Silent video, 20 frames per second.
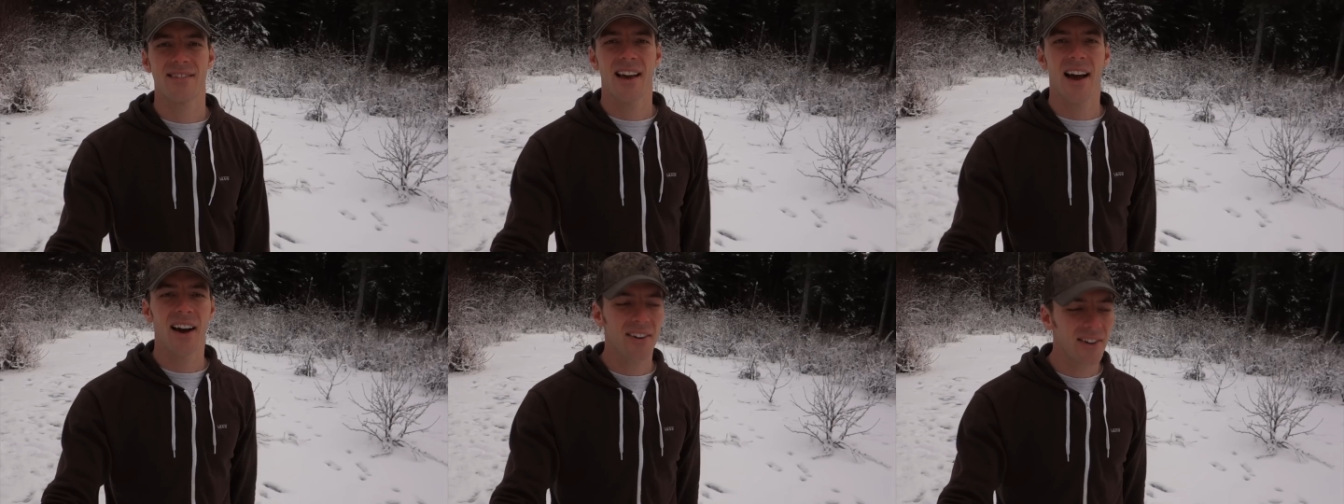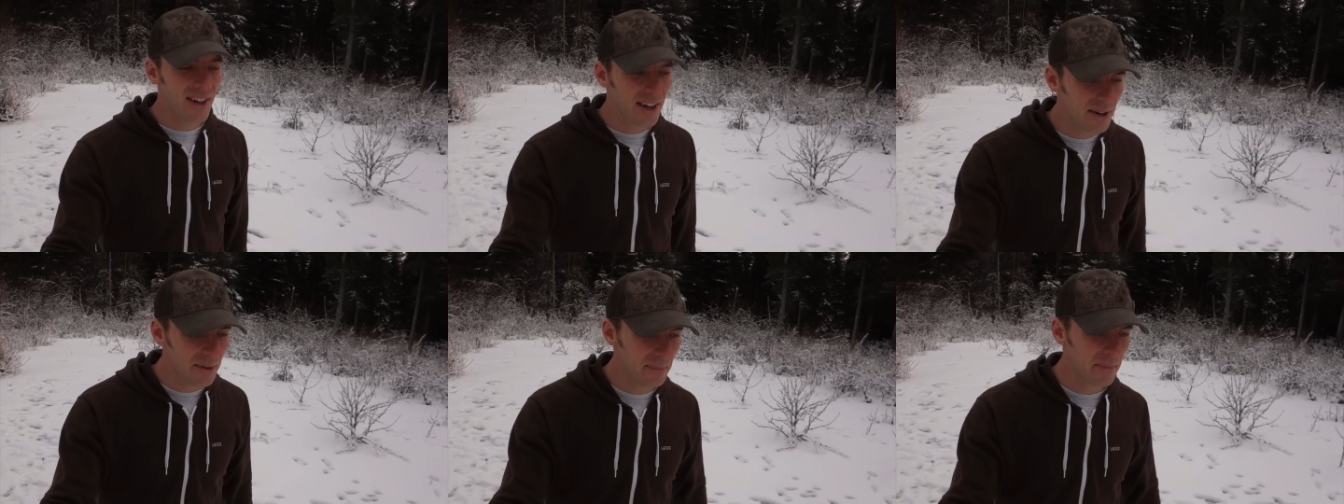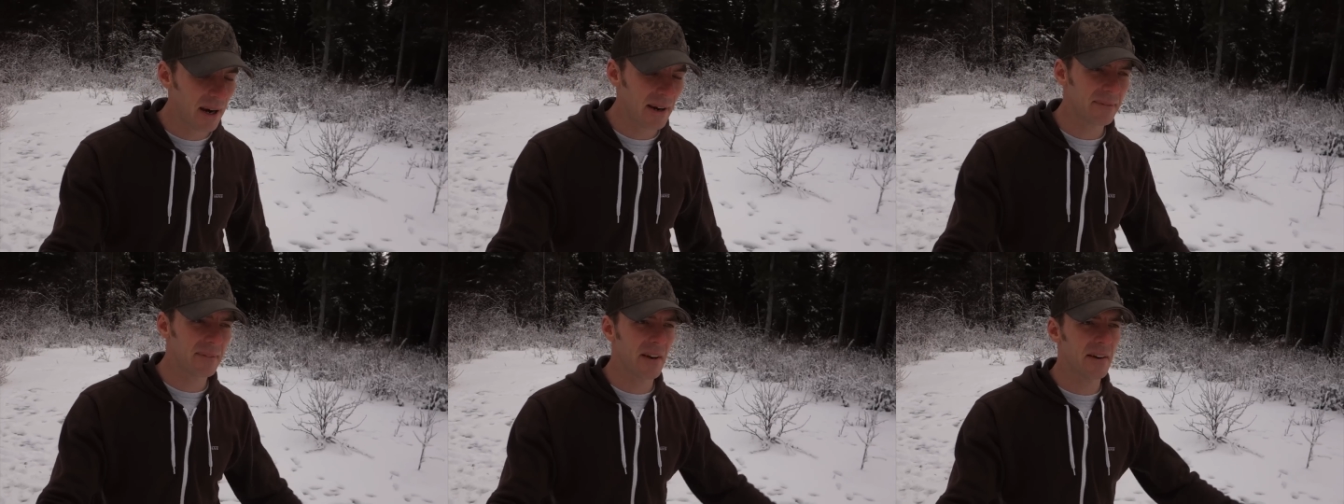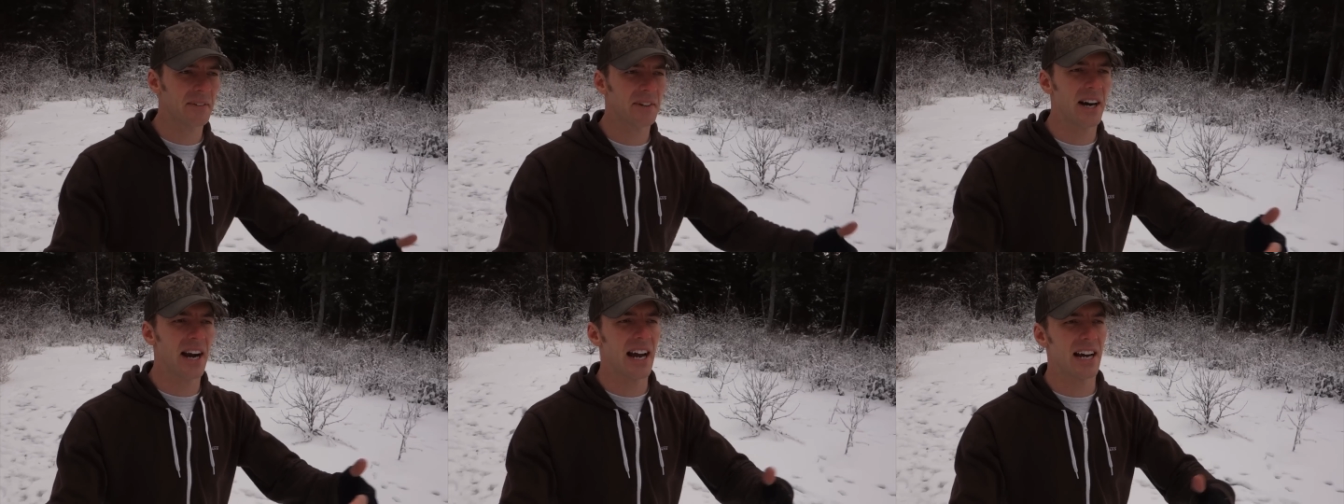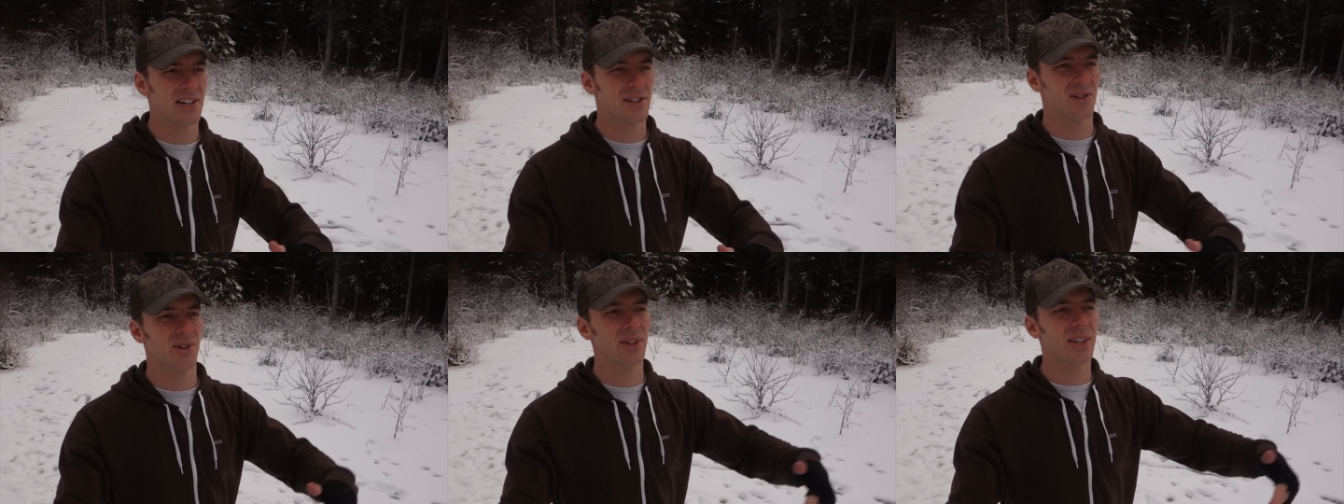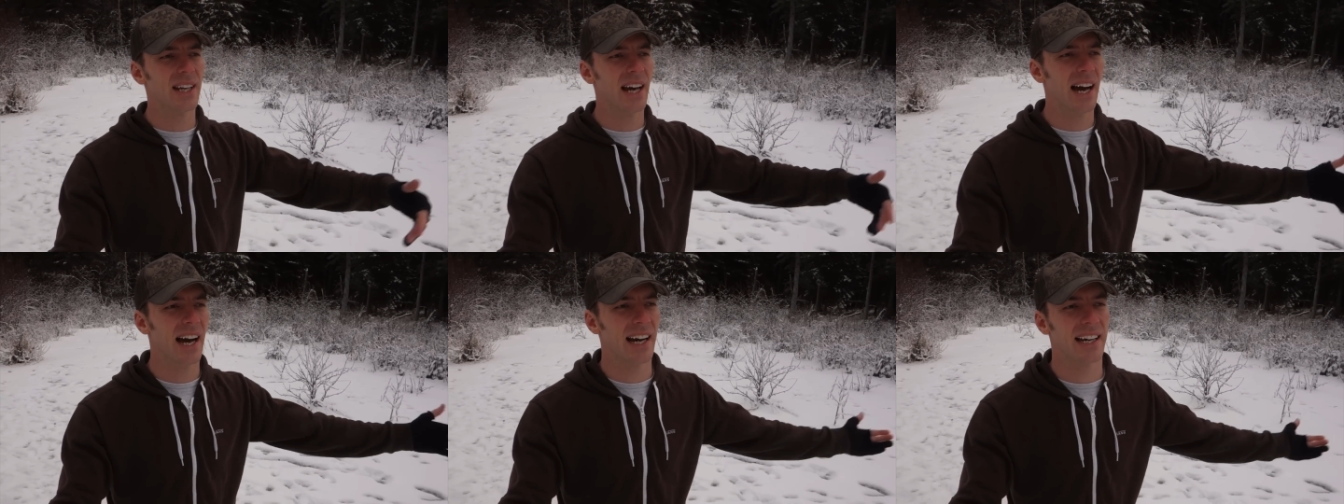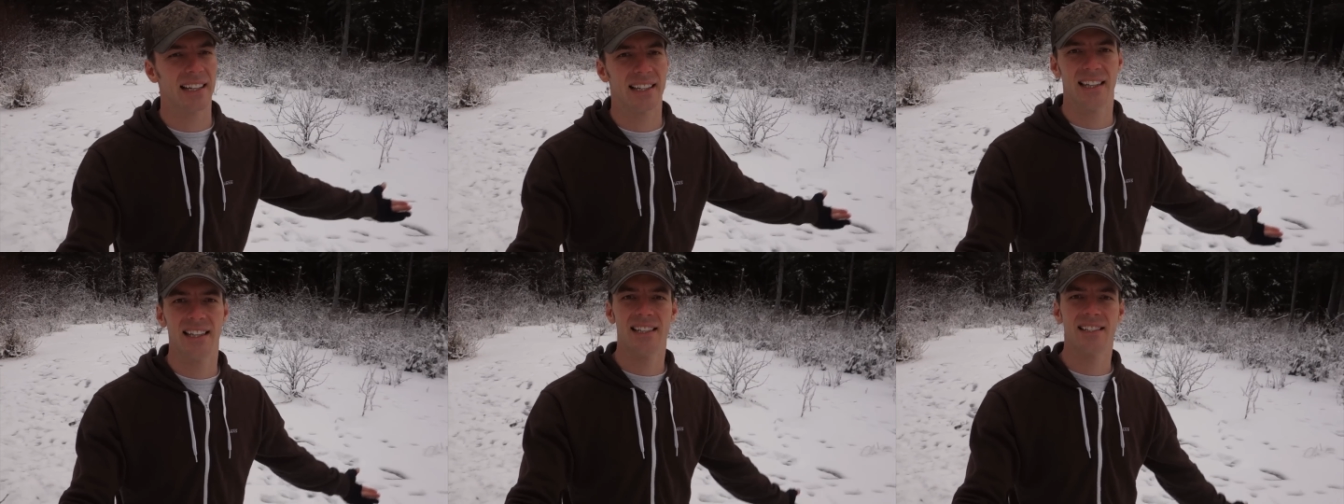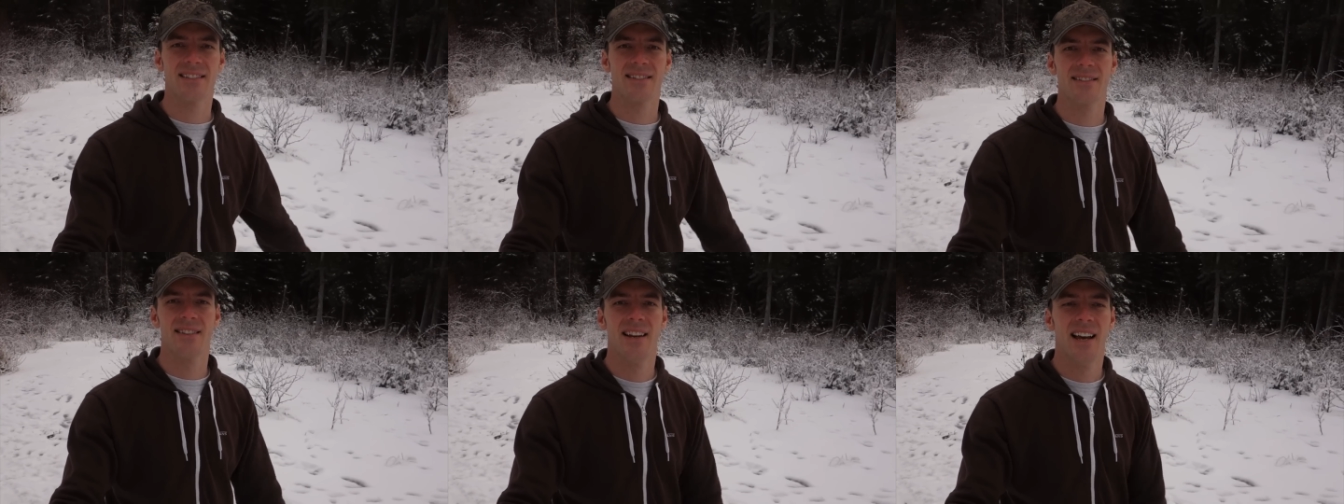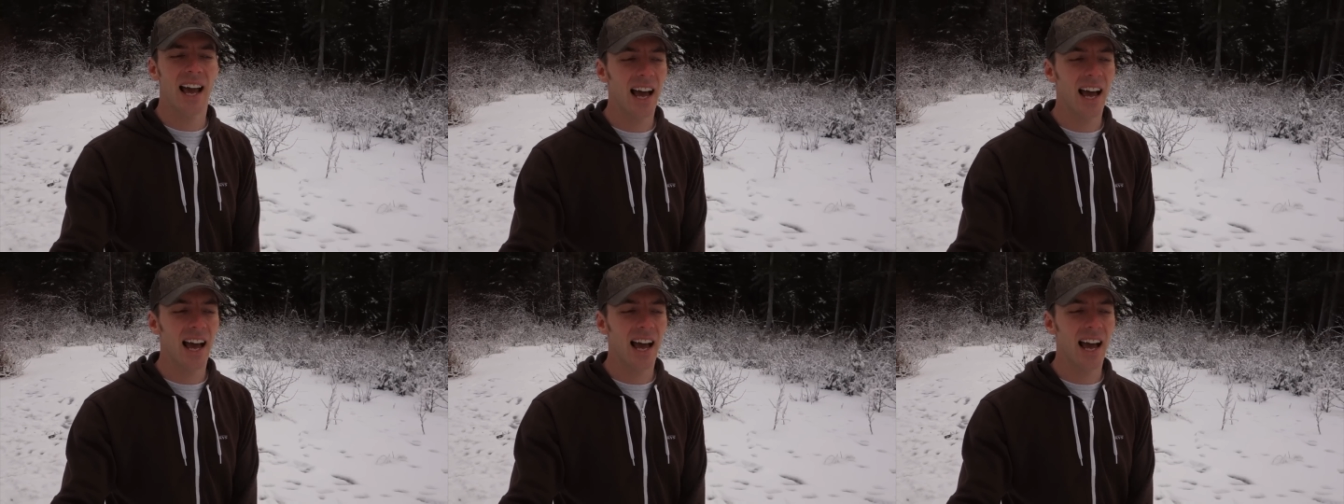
How come I've never actually hiked this?